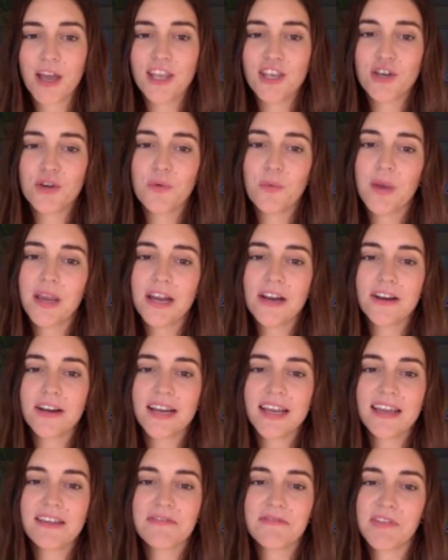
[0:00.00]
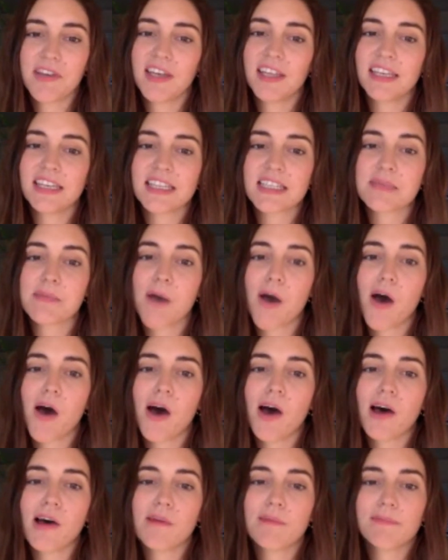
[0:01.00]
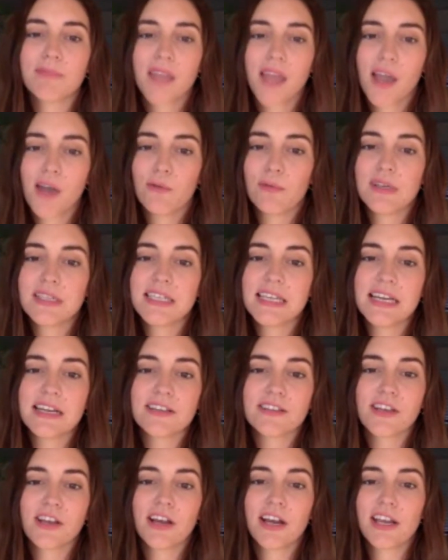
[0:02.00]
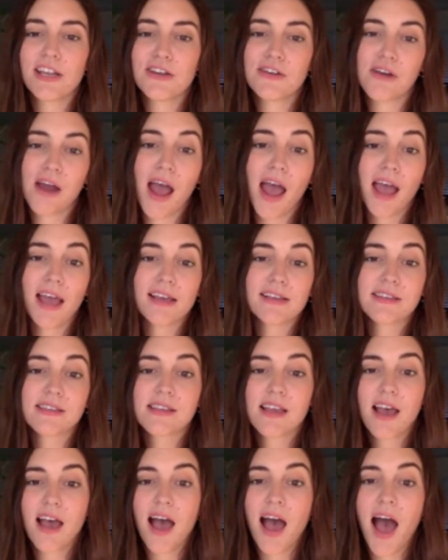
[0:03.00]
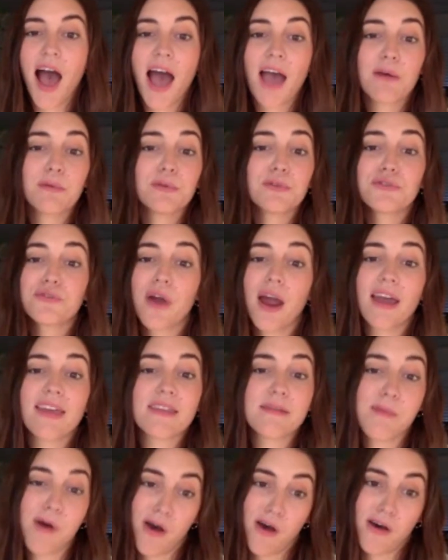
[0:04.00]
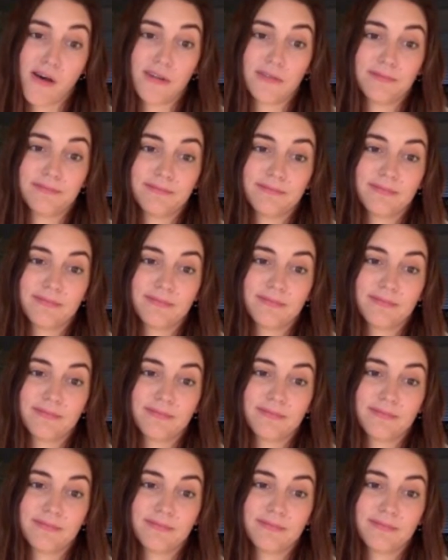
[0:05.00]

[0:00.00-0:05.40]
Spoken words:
you're weary, feeling small, when tears are in your eyes, I will dry them all.